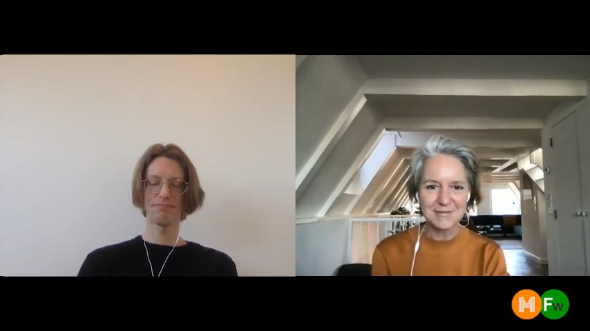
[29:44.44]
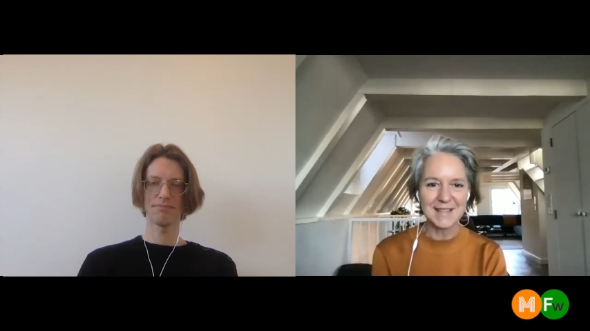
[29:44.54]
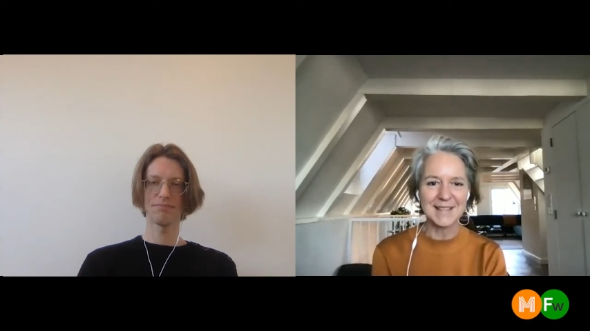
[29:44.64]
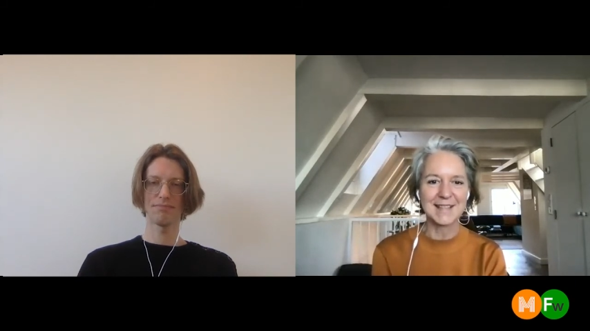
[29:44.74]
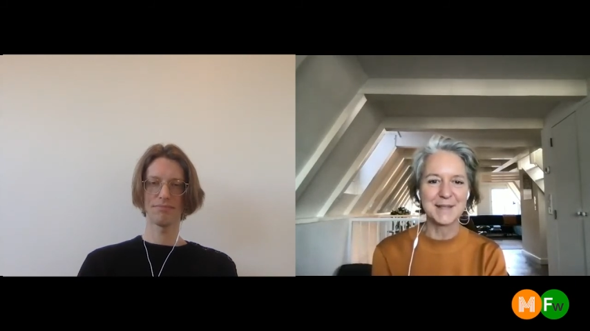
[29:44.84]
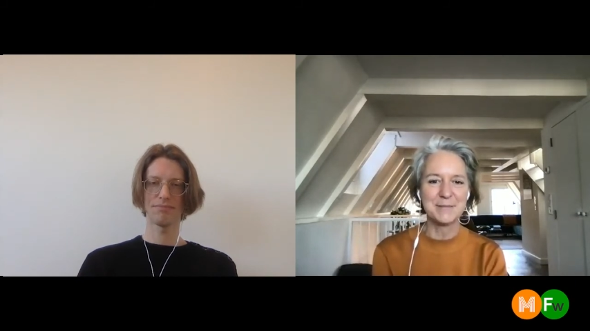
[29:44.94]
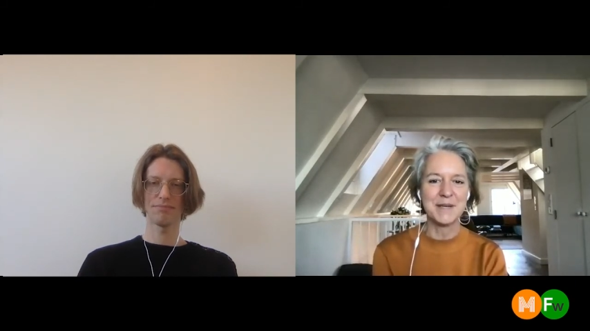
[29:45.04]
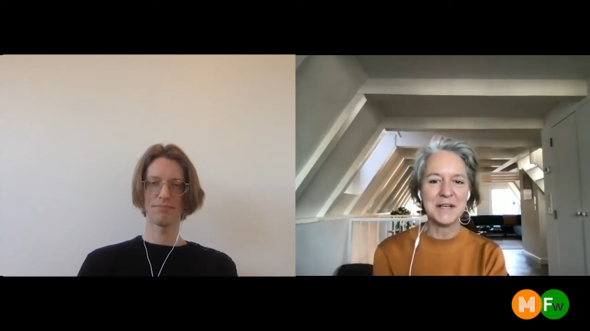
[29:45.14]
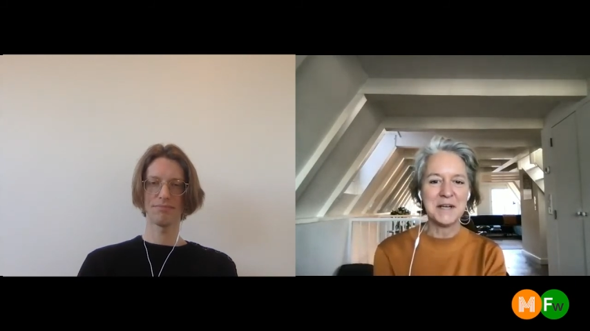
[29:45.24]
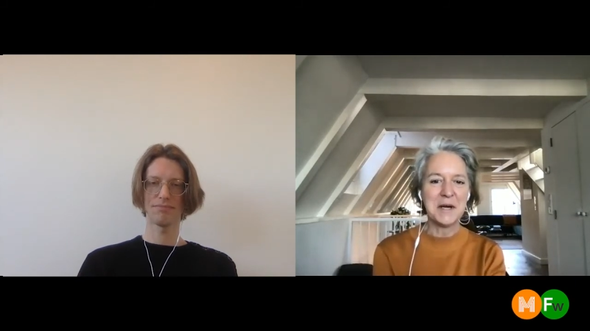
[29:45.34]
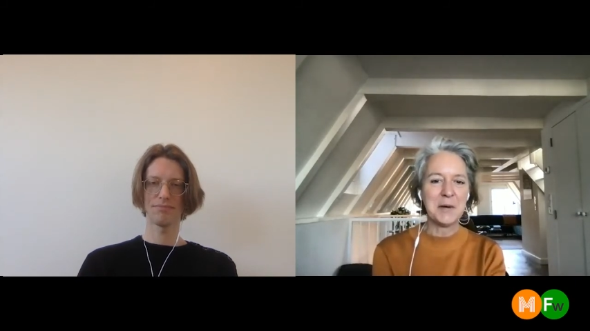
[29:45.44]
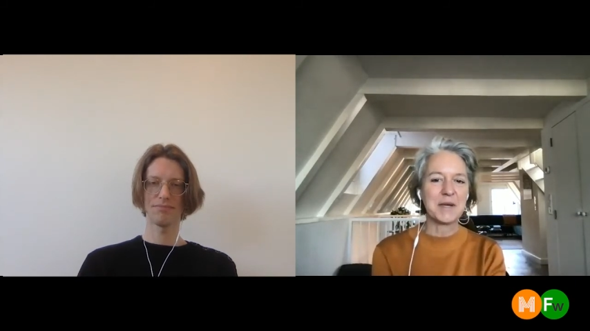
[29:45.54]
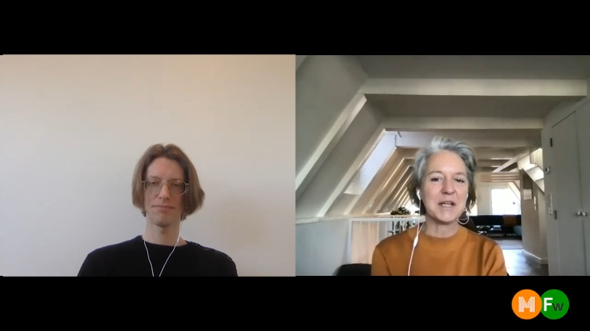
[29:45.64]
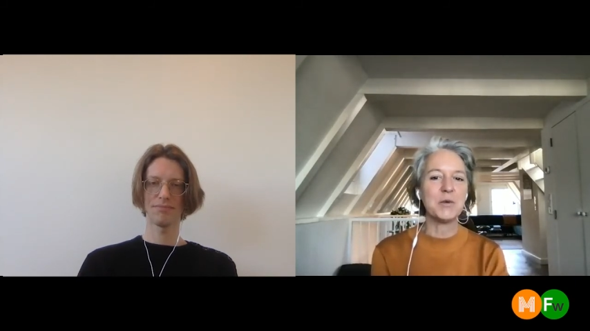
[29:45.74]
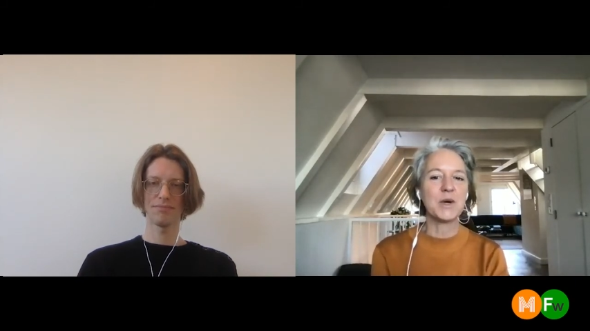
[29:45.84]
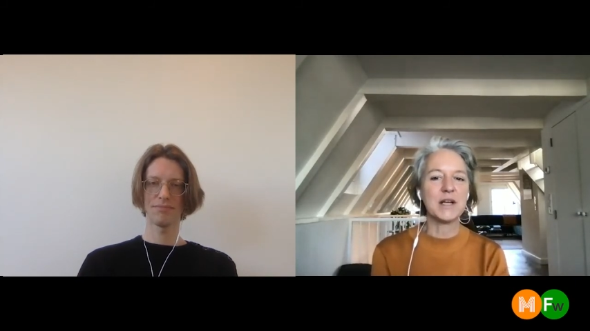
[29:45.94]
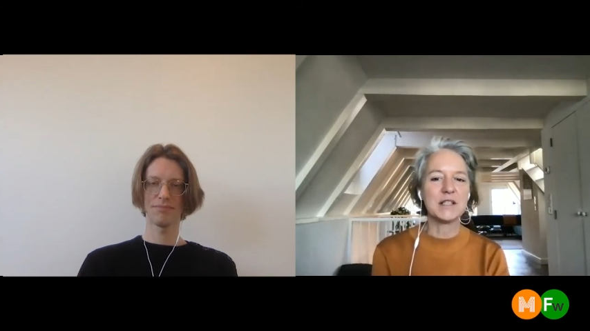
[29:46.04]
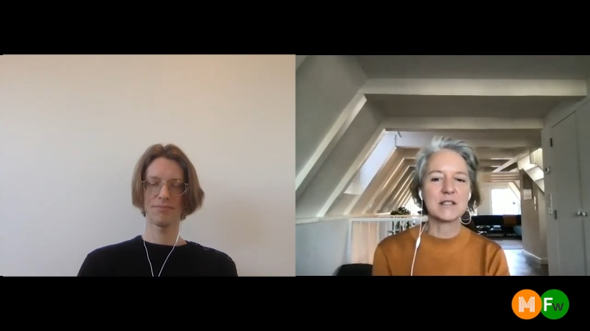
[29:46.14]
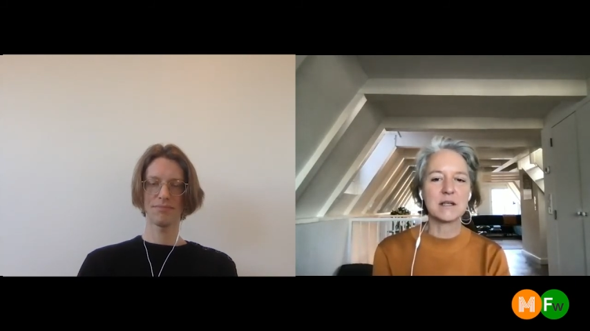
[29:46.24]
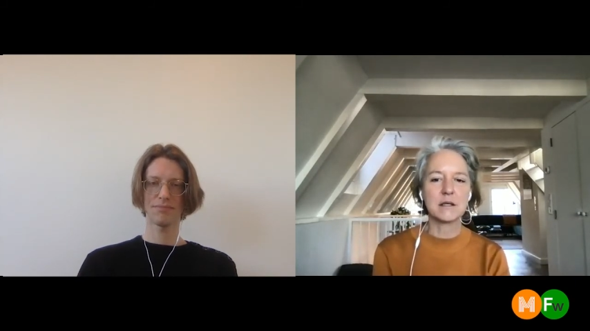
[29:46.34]
Speaker 1: Mm. But anyway, is
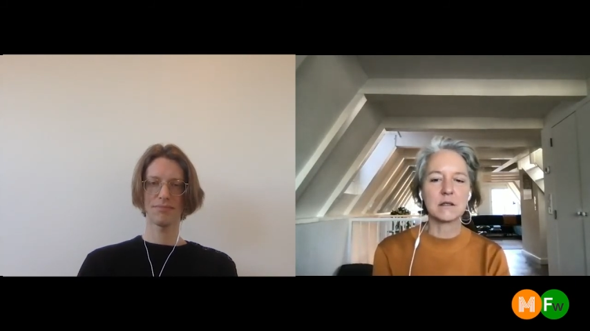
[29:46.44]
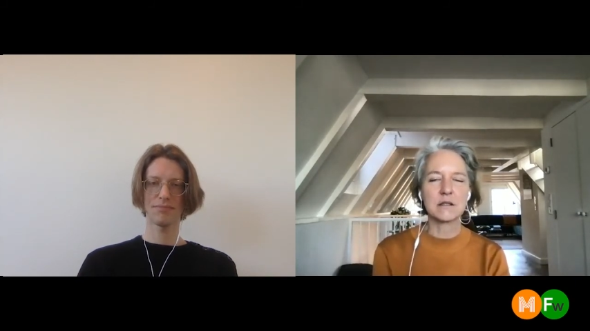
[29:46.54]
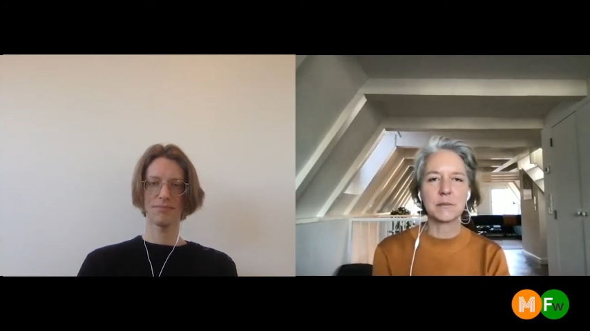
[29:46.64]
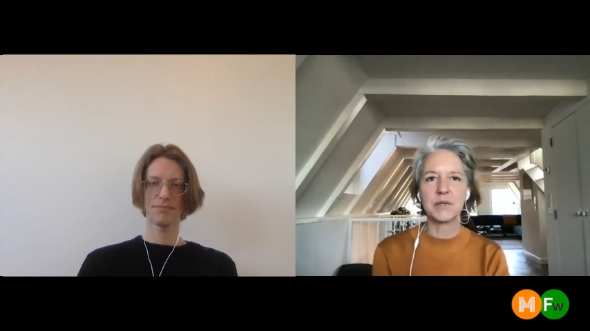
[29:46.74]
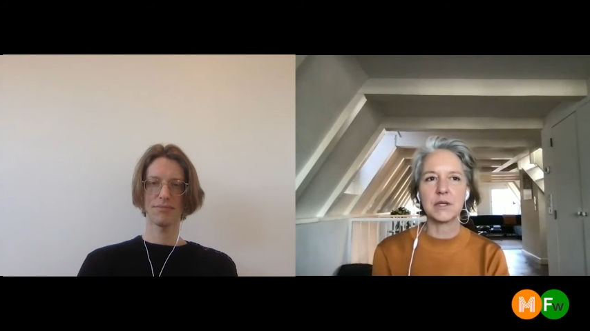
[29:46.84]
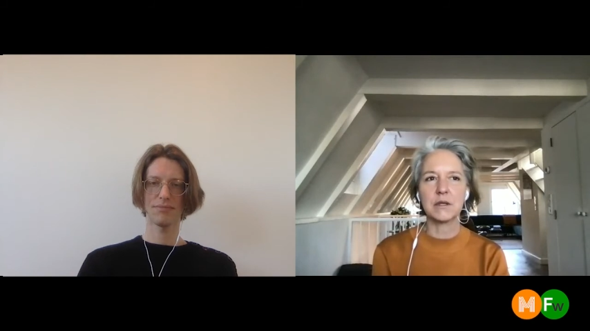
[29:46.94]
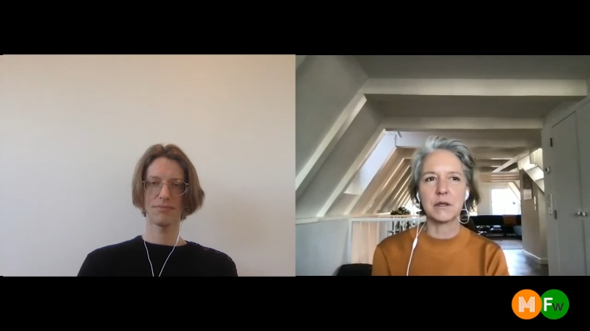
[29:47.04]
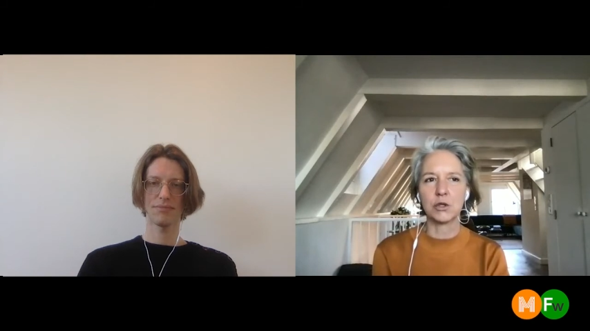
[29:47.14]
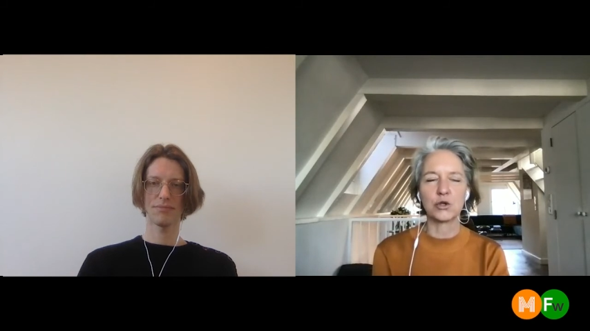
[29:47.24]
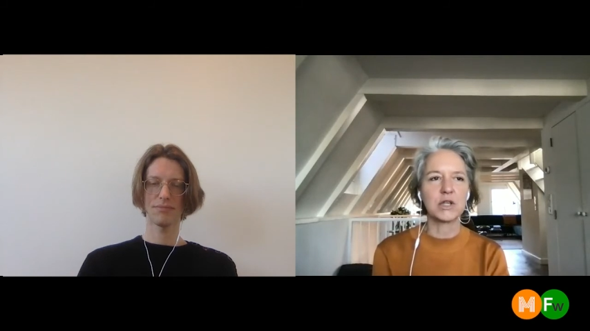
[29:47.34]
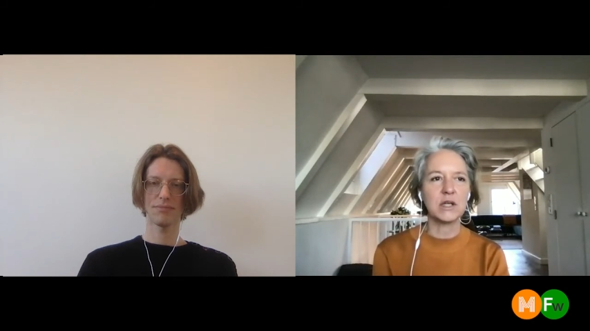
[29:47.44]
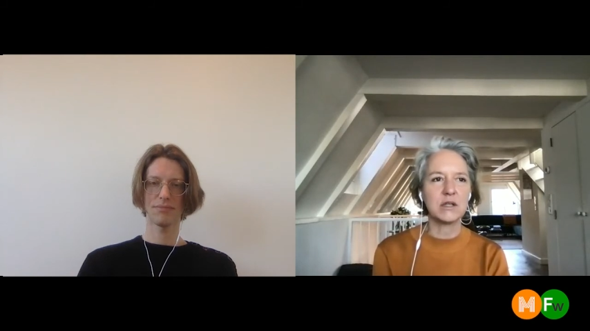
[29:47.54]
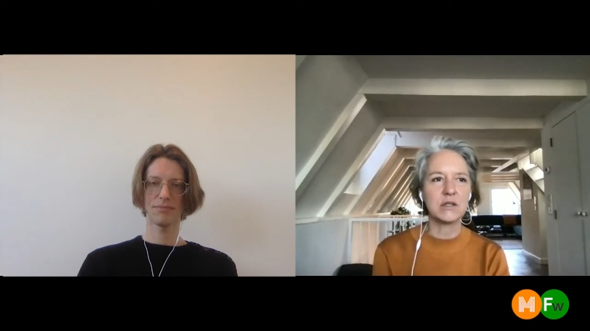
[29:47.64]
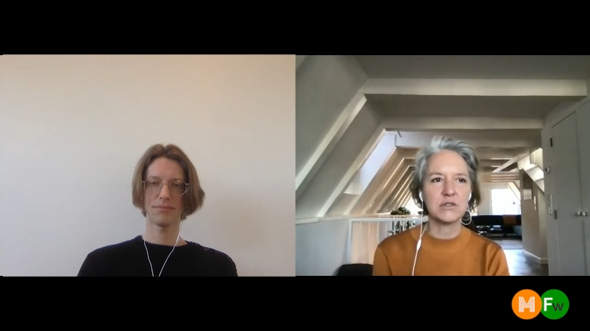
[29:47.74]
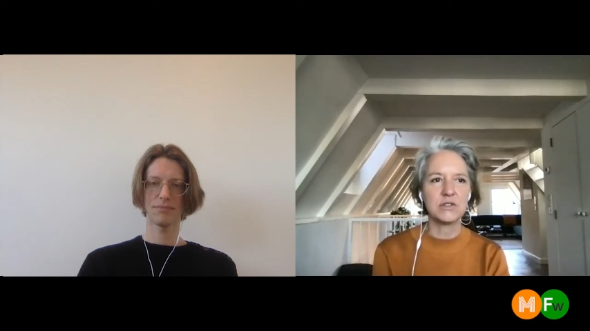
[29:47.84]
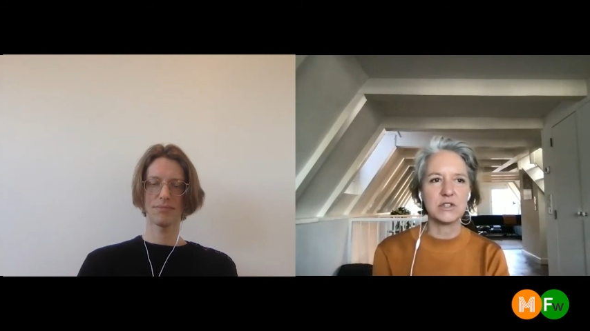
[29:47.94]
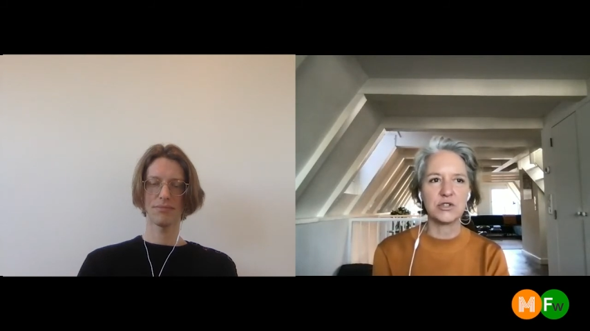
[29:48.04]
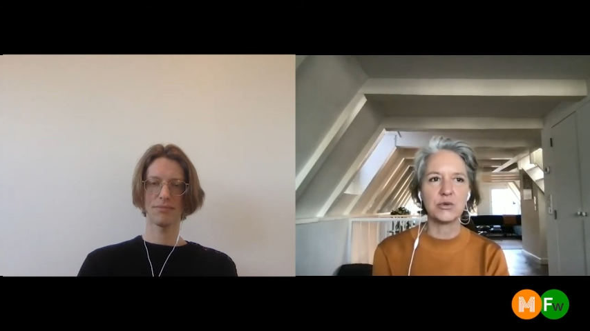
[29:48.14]
there something, a learning that you